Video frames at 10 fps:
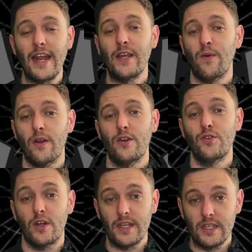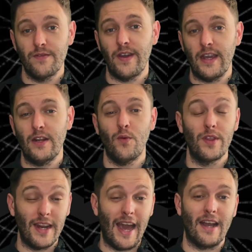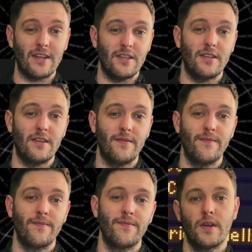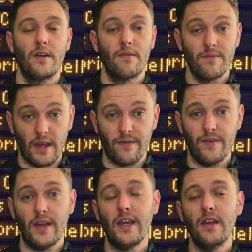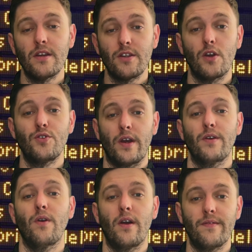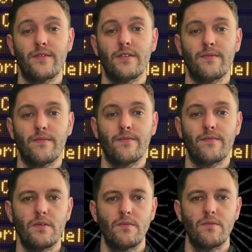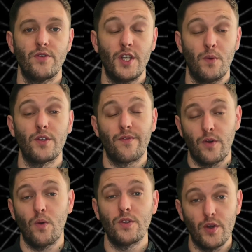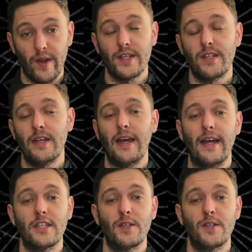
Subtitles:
anyone who tried to intervene with an axe. Thankfully, no train arrived. She was of course arrested and